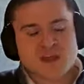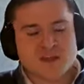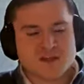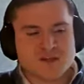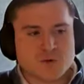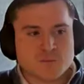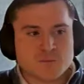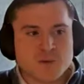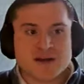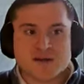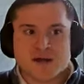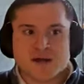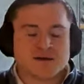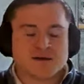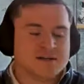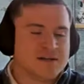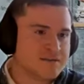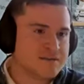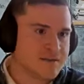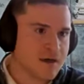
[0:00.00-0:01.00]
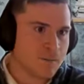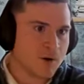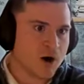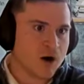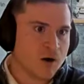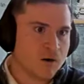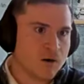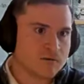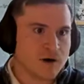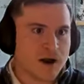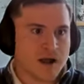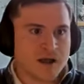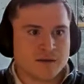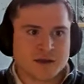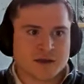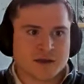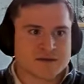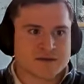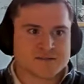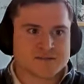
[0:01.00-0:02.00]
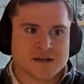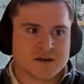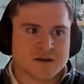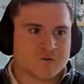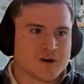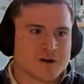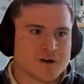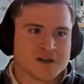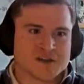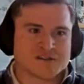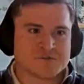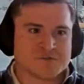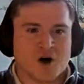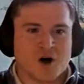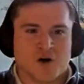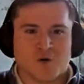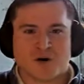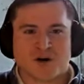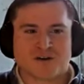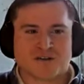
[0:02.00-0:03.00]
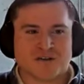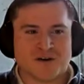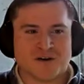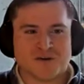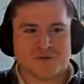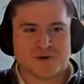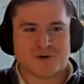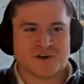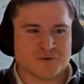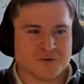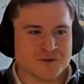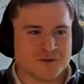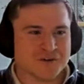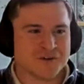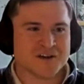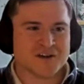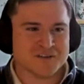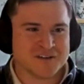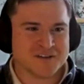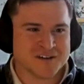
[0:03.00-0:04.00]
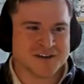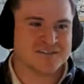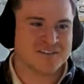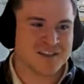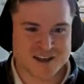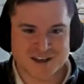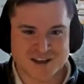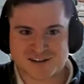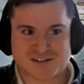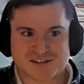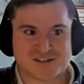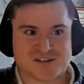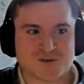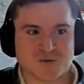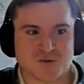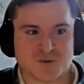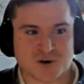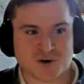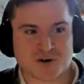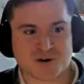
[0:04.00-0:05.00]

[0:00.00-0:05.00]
And you might not need them all, right? Like let's say you're running a small workload where you really only need like 2